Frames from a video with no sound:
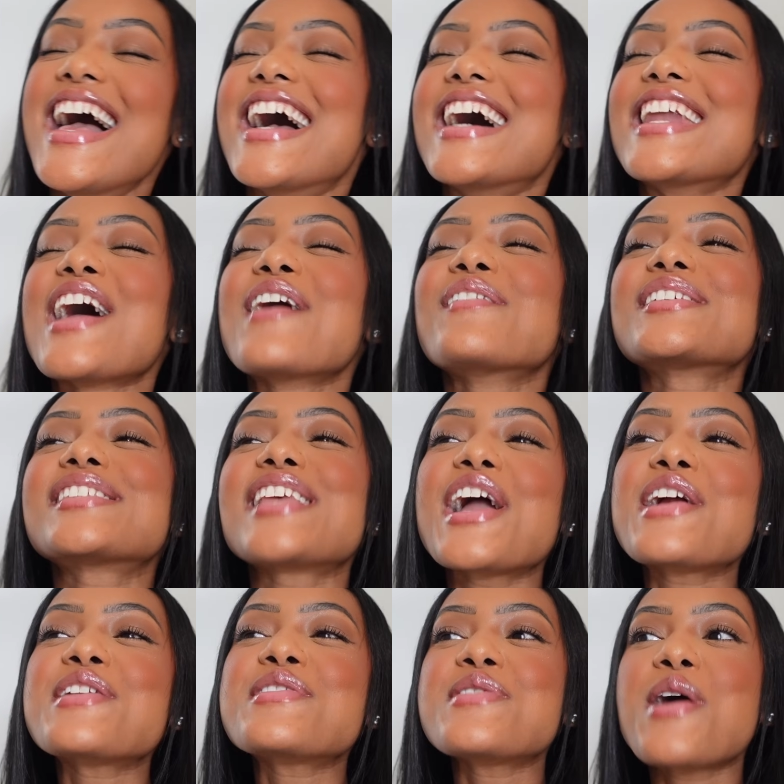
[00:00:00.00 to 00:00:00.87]
And I was
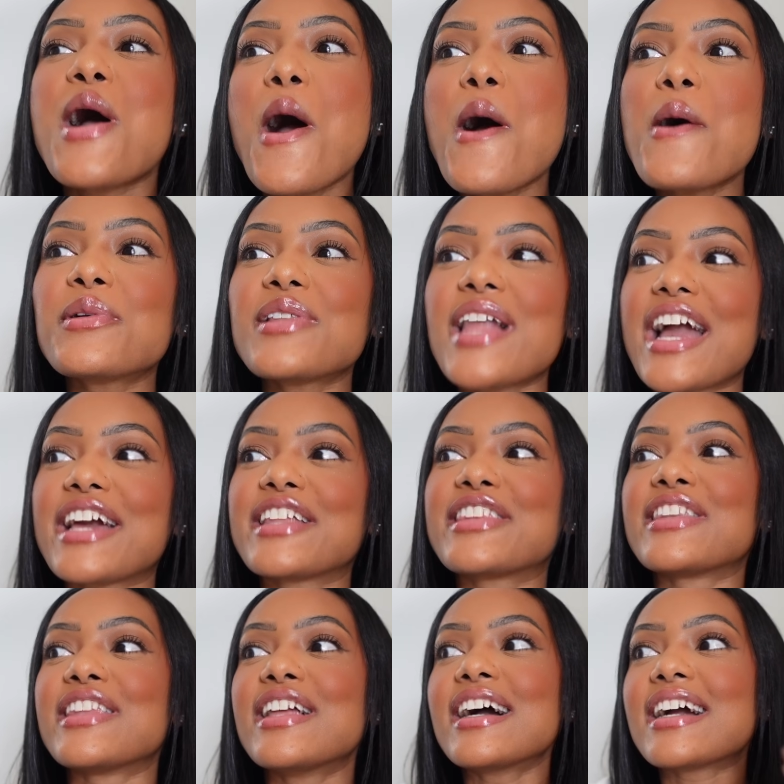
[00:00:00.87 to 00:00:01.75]
like, no,
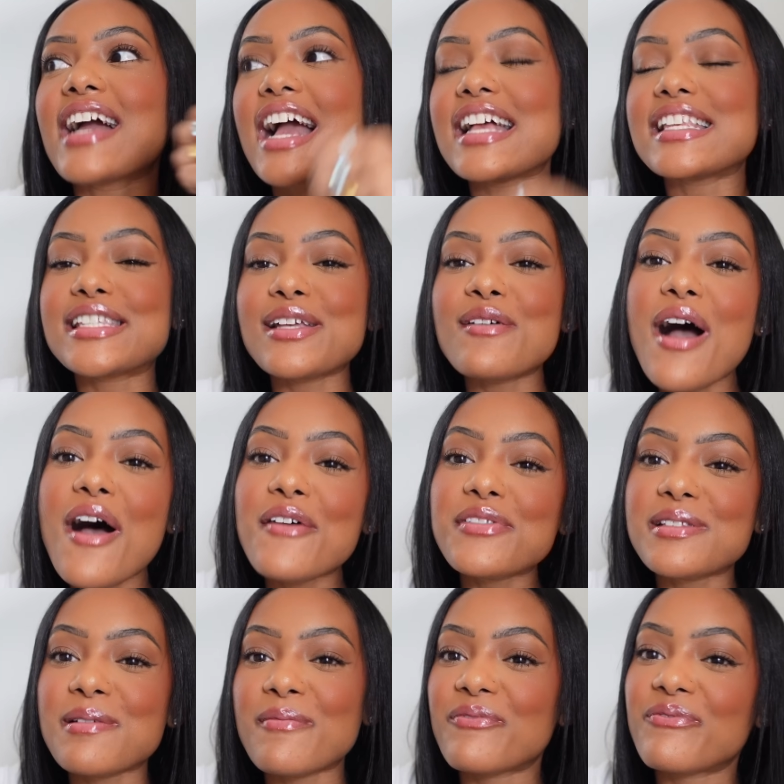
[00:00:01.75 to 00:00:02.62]
like, look, I still
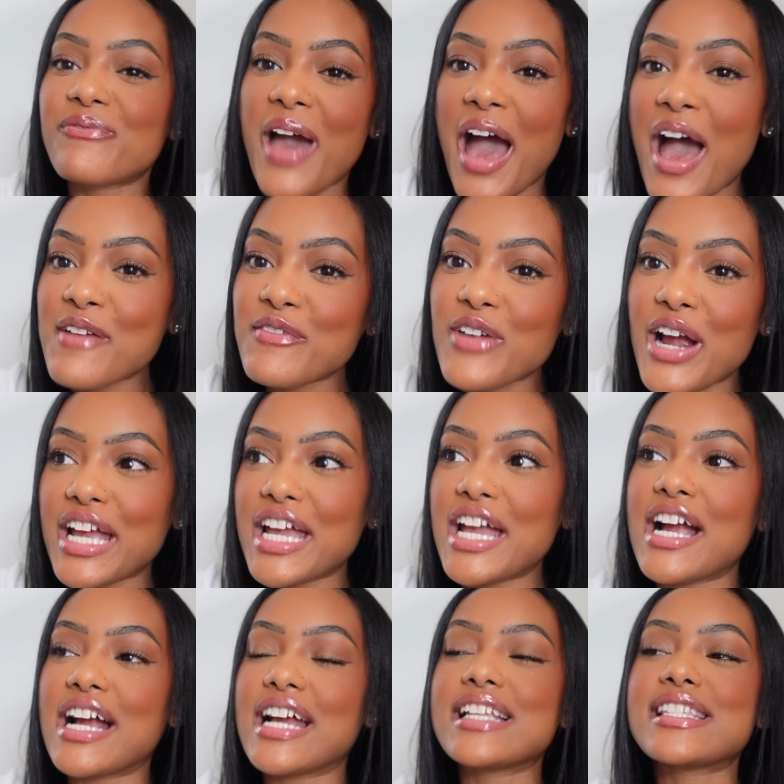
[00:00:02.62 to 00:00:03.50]
have some fat right
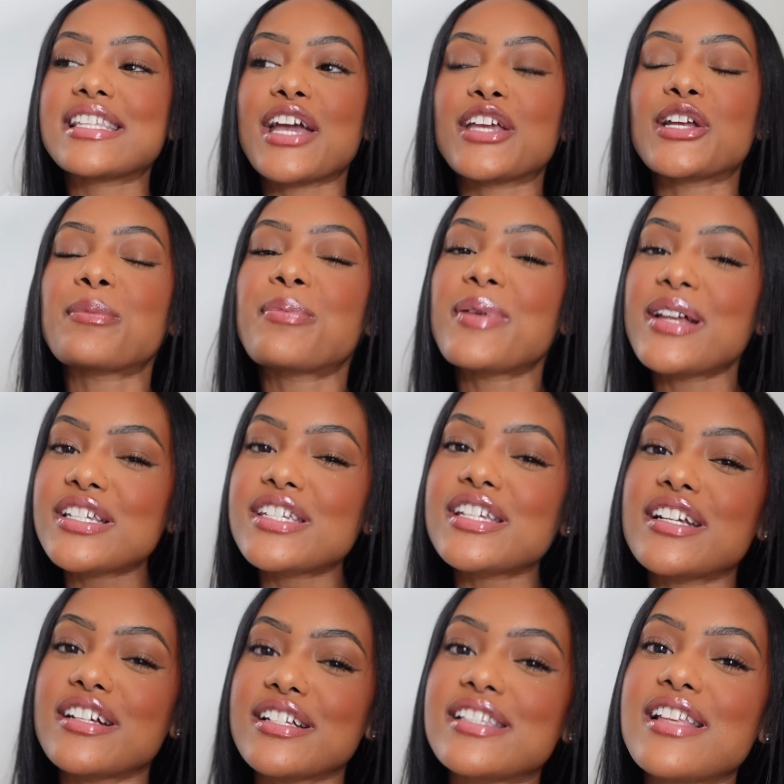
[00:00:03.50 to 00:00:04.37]
here. And he's like, you're
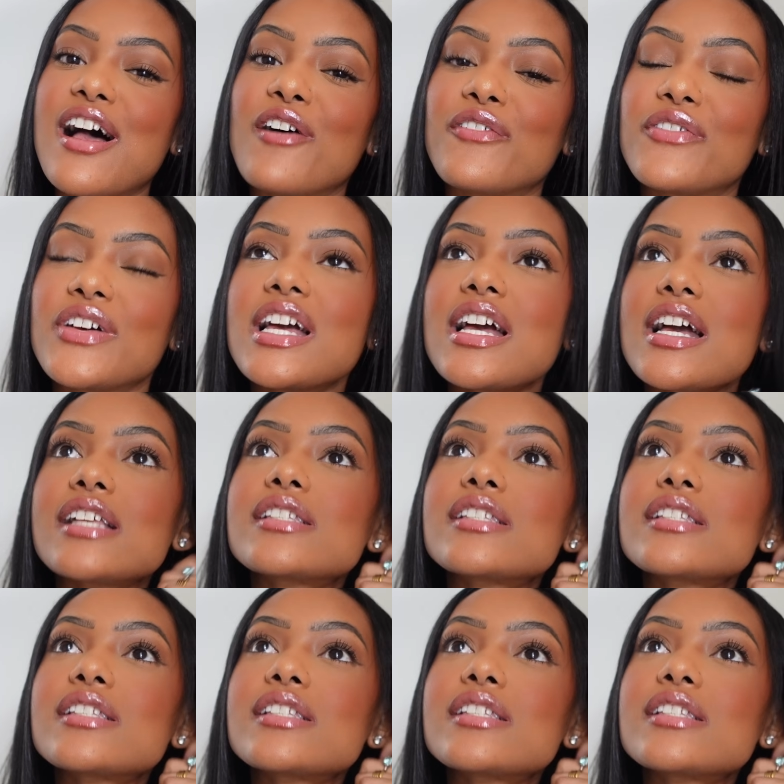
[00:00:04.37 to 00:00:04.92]
pinching yourself.